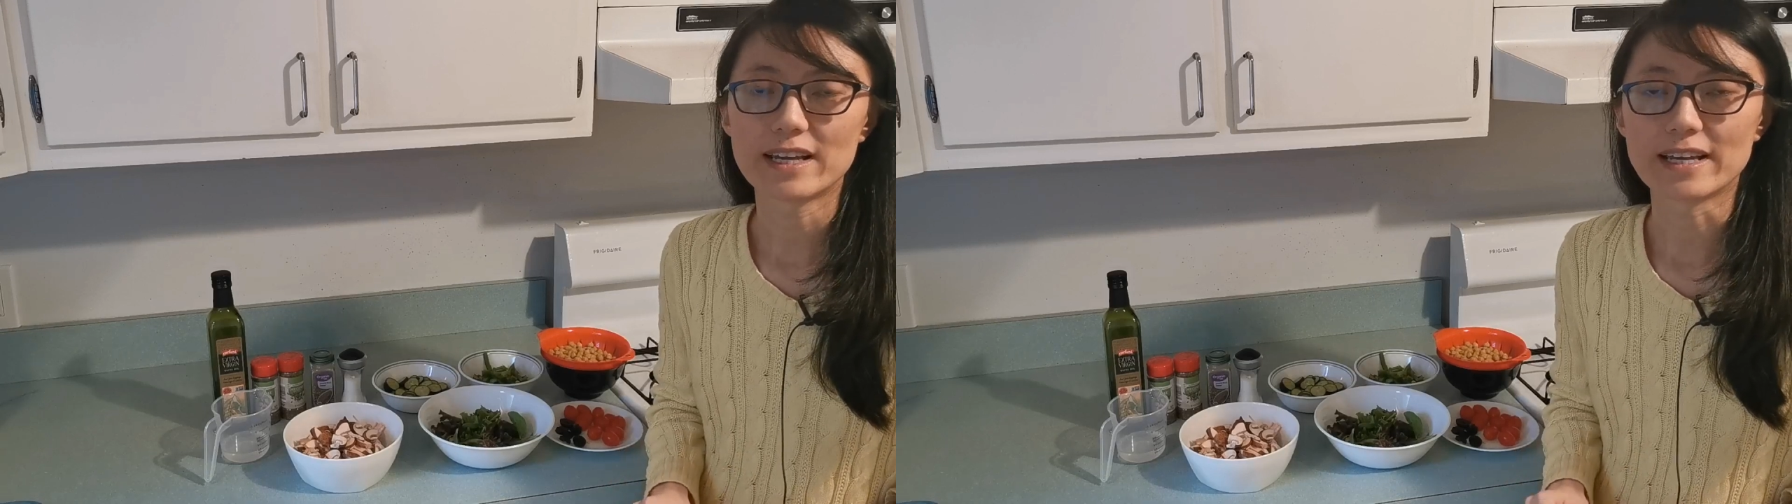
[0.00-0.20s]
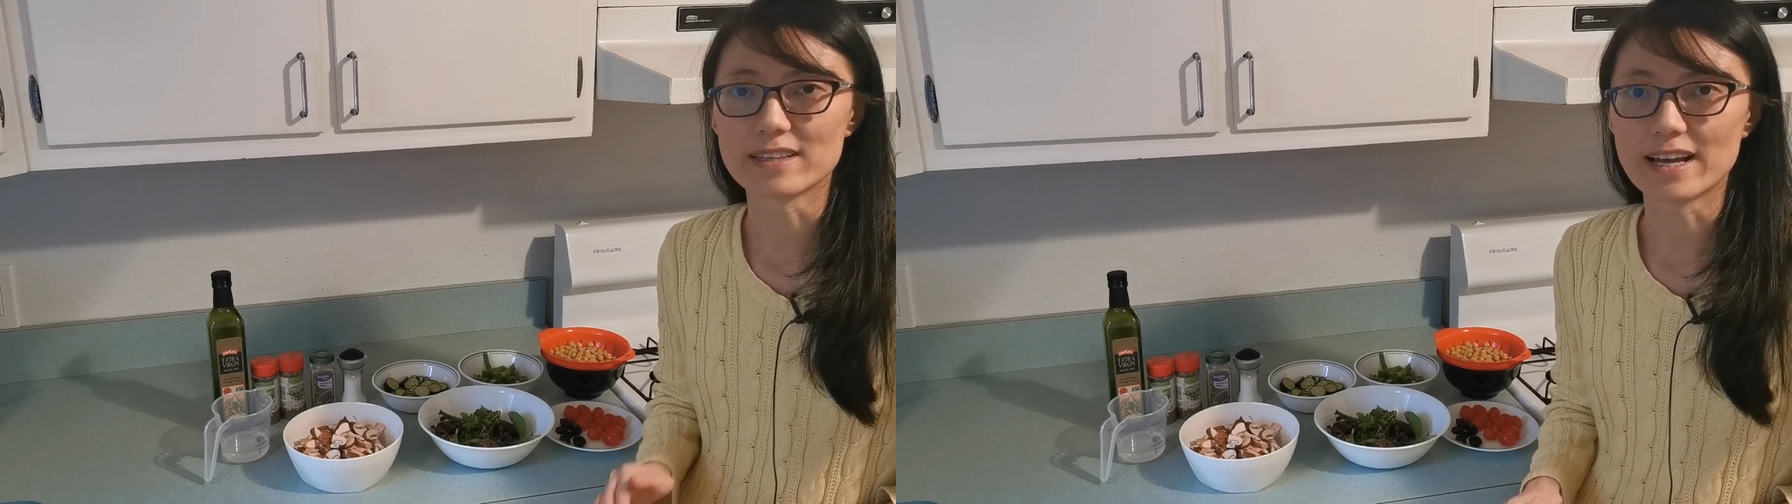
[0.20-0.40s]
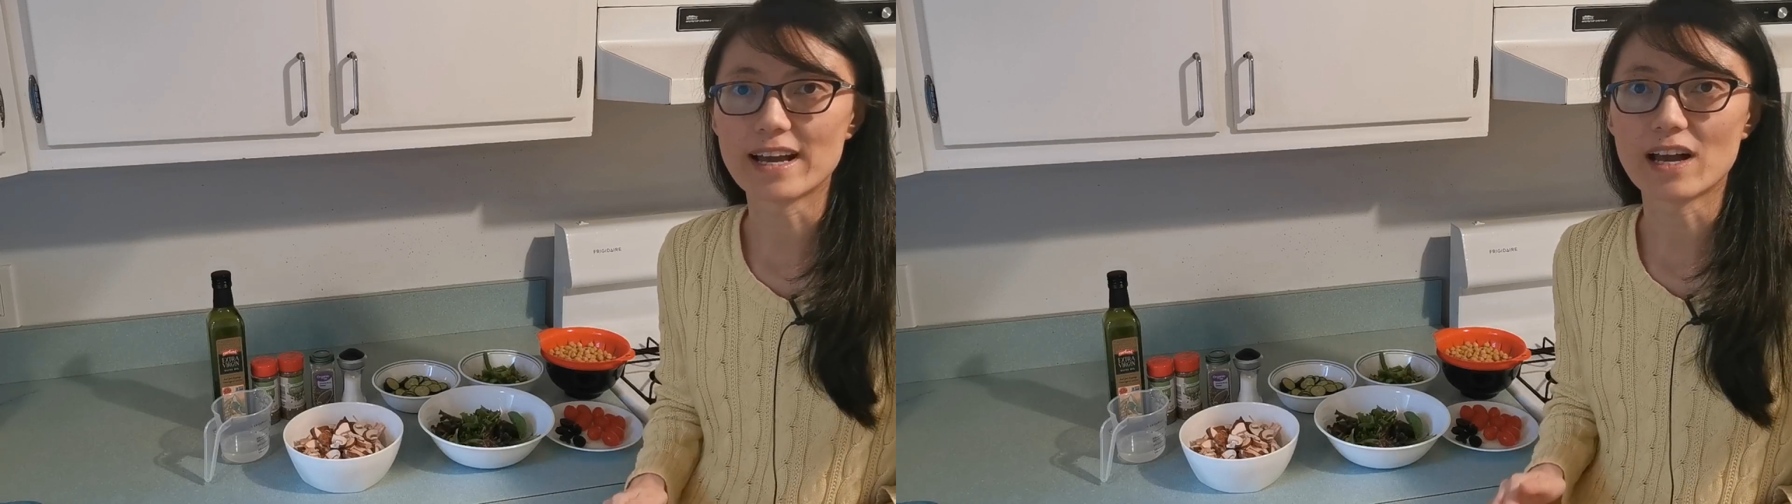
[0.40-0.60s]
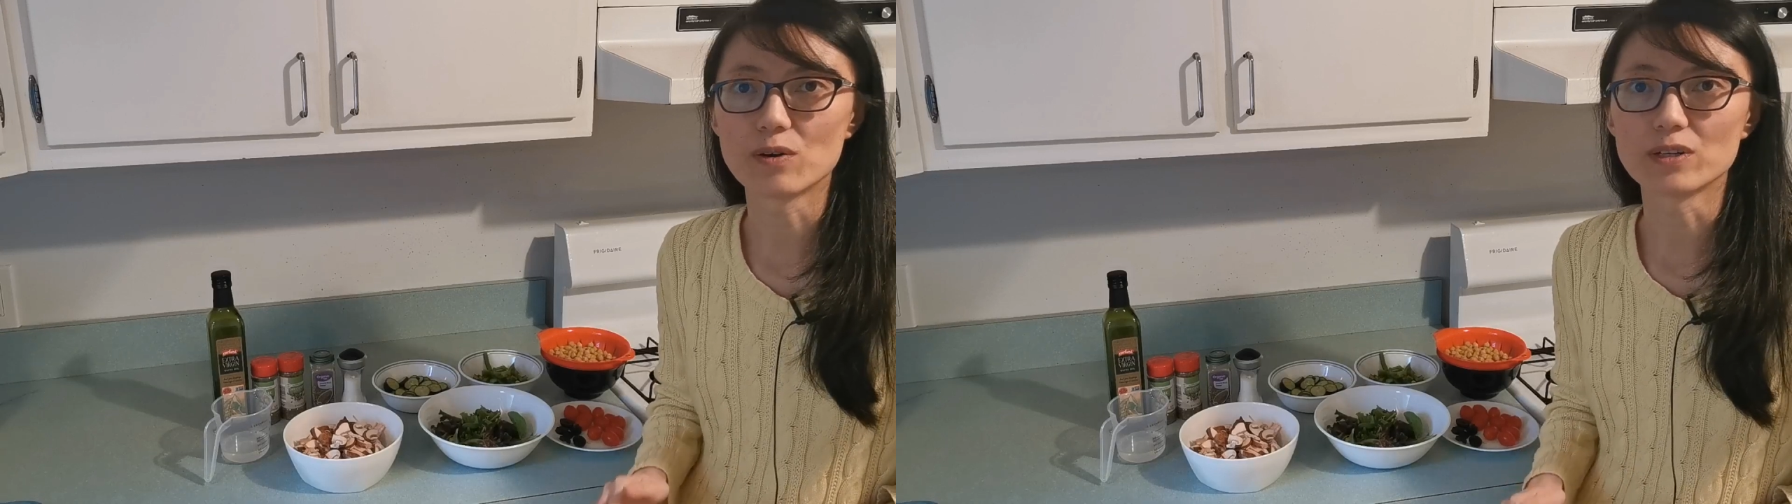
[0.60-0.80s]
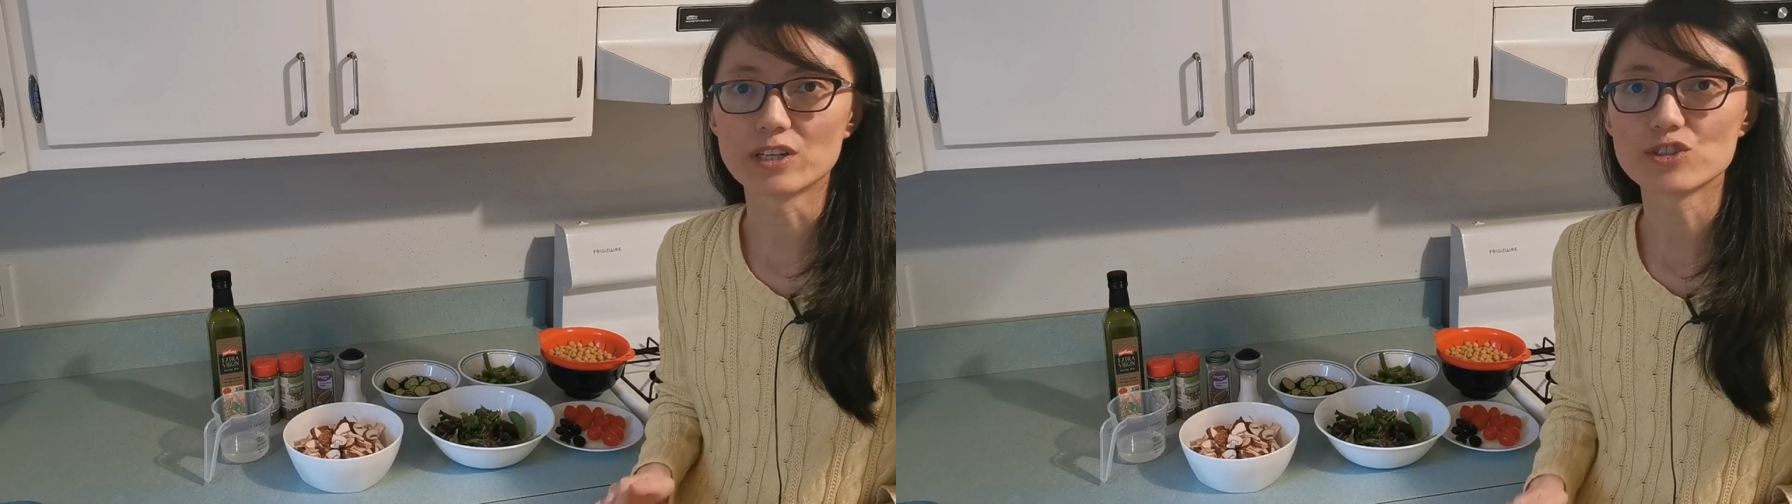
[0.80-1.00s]
Then I
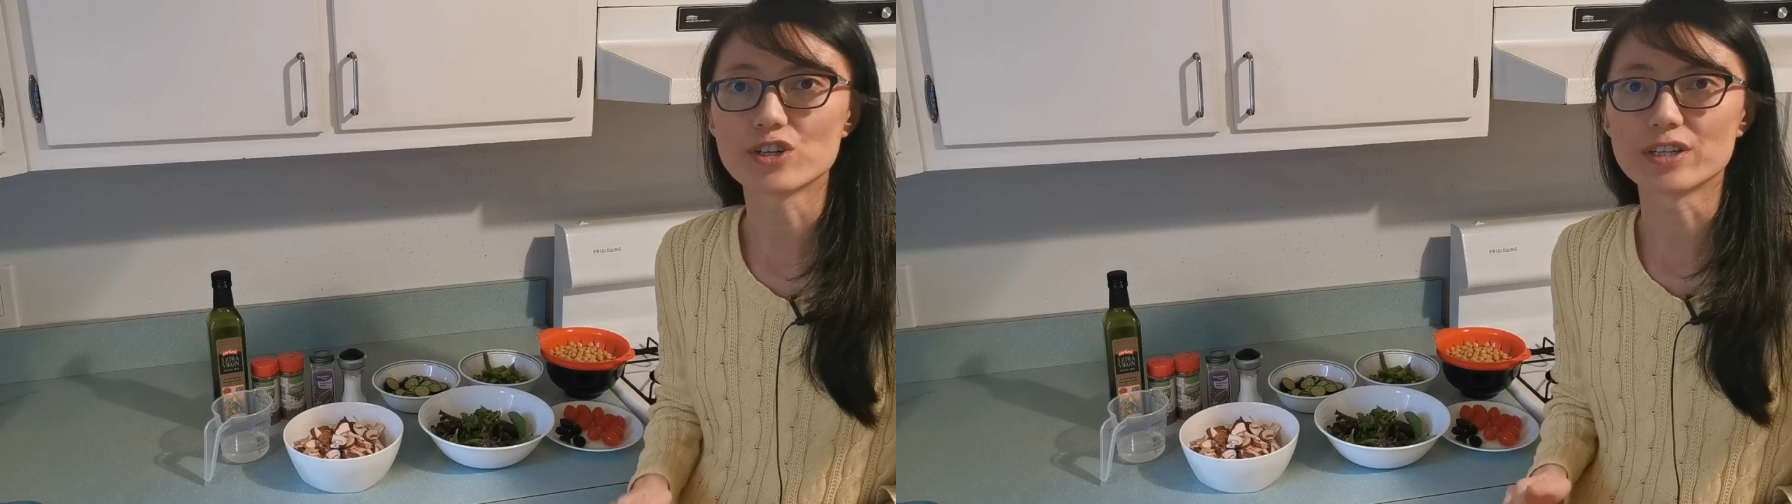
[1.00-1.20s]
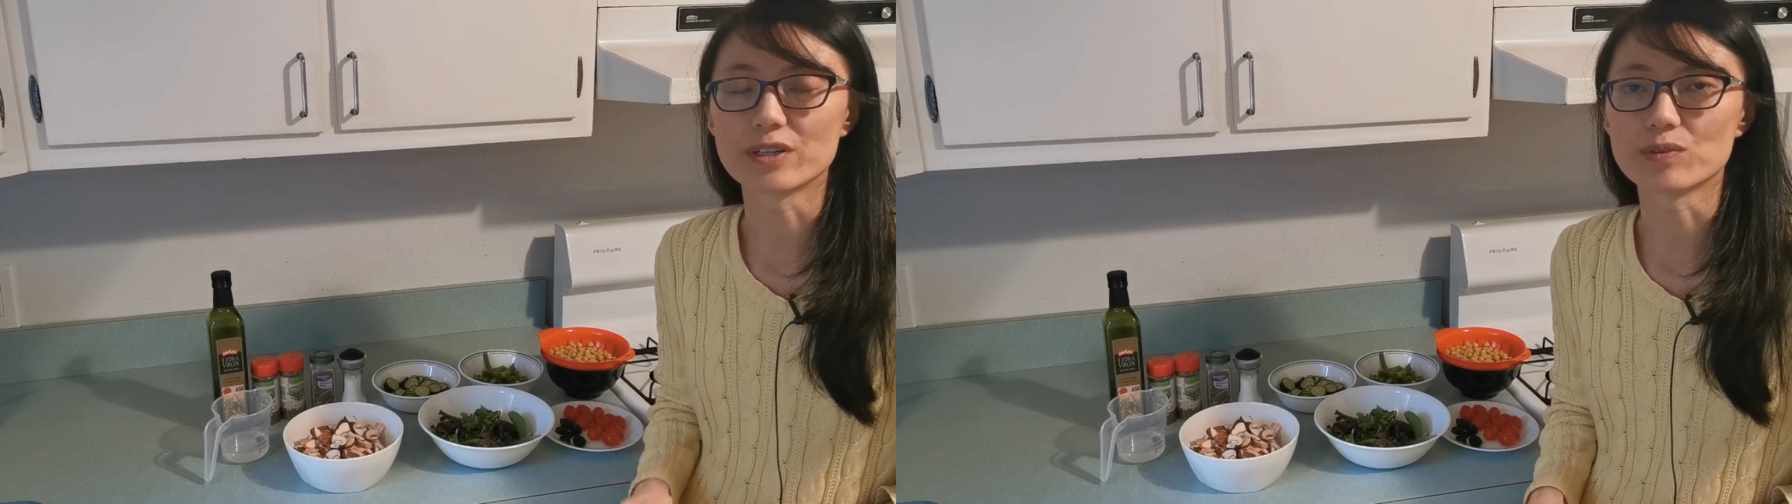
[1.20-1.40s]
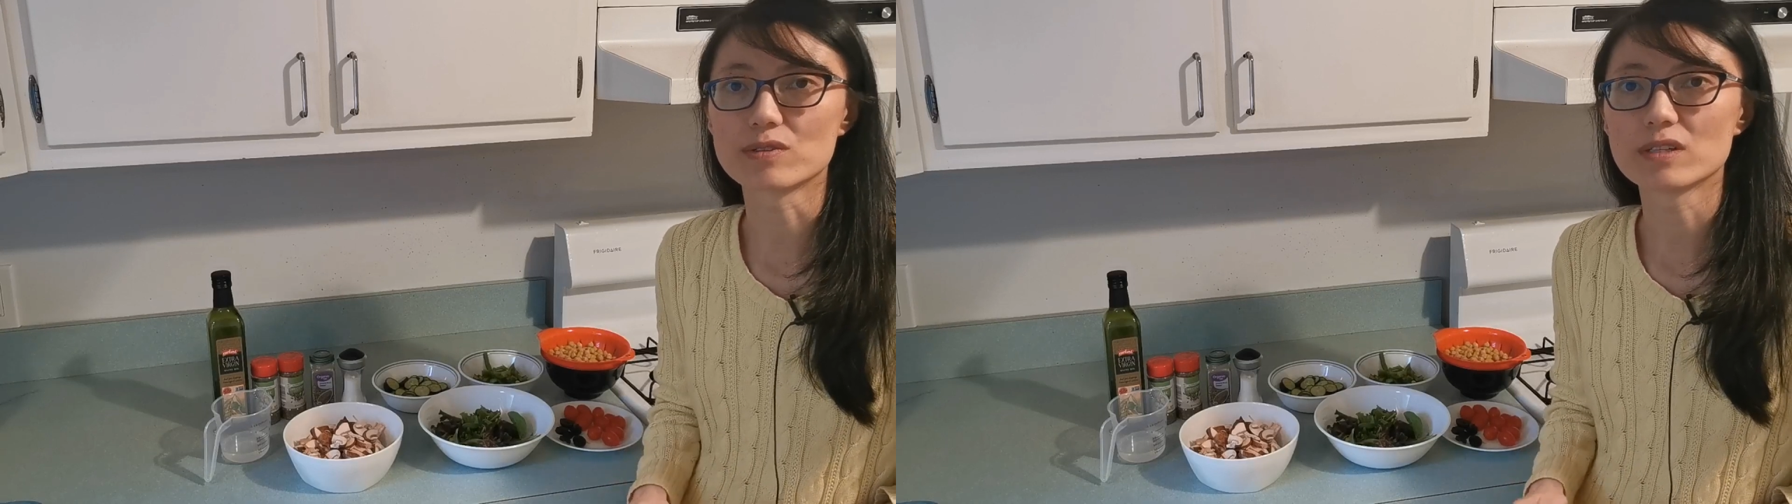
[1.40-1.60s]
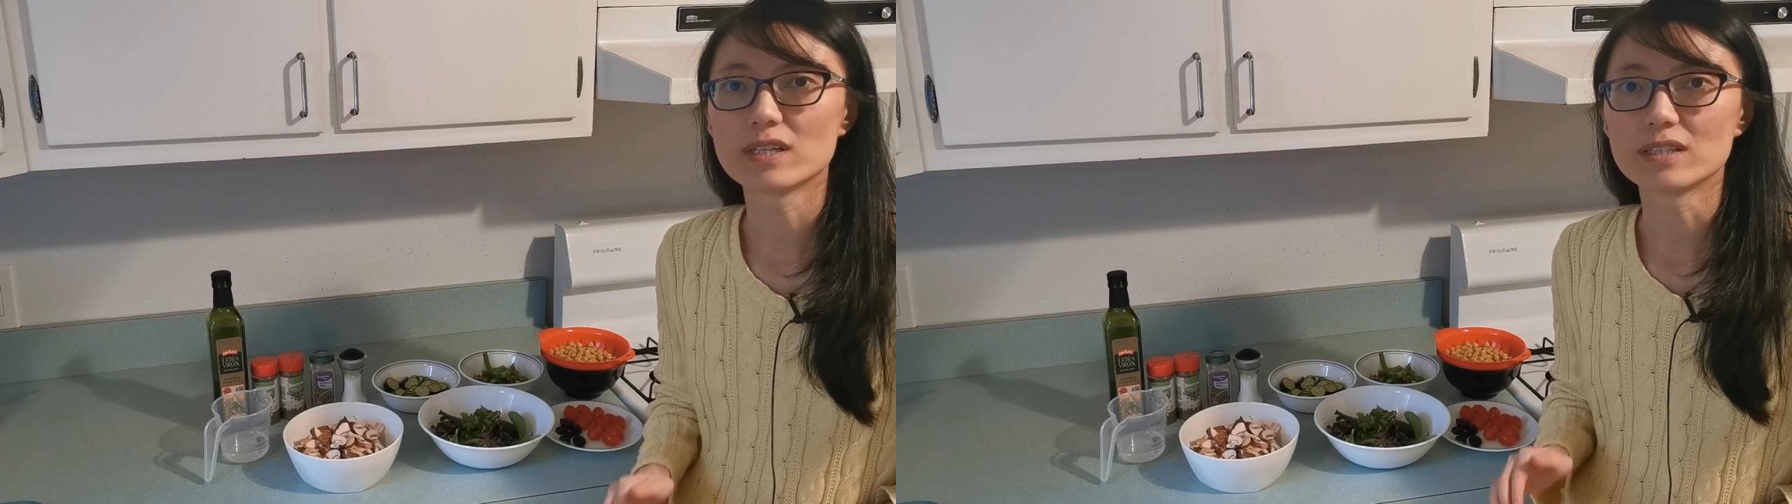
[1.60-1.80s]
will introduce